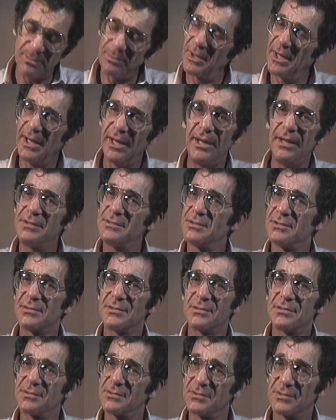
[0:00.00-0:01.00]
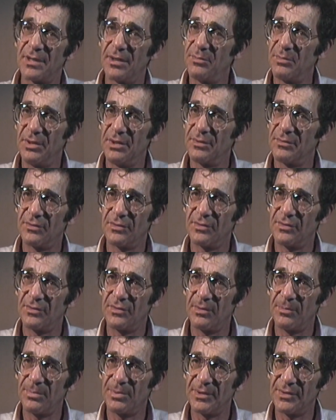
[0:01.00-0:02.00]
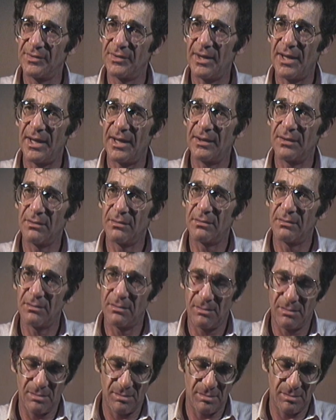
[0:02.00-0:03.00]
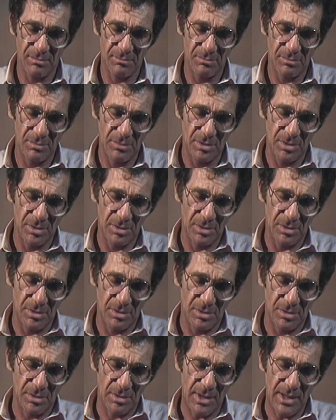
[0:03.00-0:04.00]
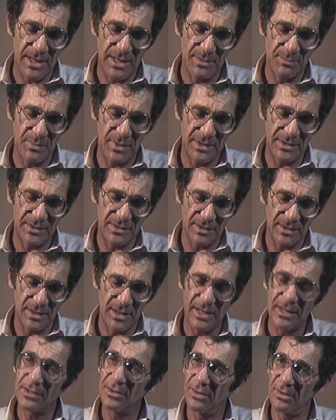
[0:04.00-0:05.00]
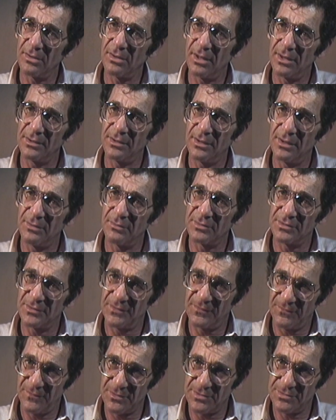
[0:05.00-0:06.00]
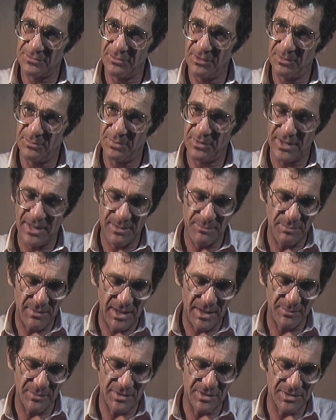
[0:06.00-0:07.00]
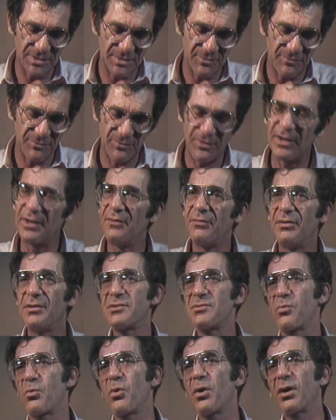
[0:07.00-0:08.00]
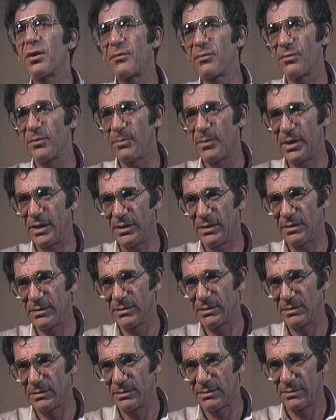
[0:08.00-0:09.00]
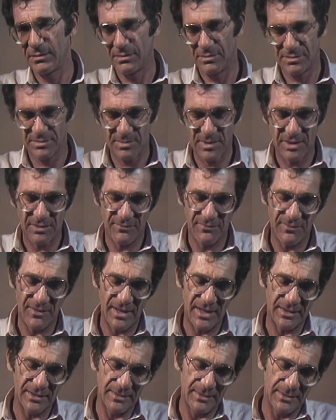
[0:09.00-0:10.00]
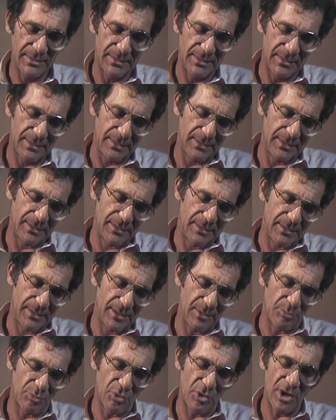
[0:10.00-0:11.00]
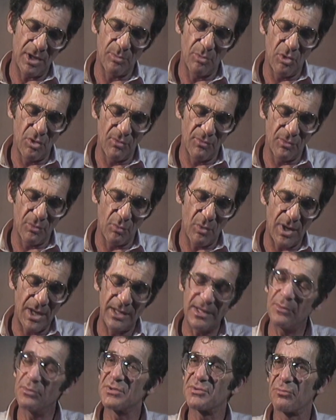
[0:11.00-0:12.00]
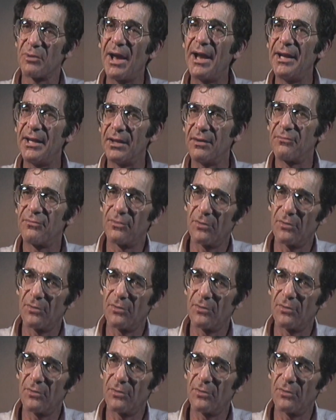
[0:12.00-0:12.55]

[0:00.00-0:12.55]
that my agents sent me. It was as simple as that. Um, I had met the guy, Kurt Luedtke. It was his first screenplay. I'd met him because a friend of his worked for me matter of fact, and brought him over while he was writing it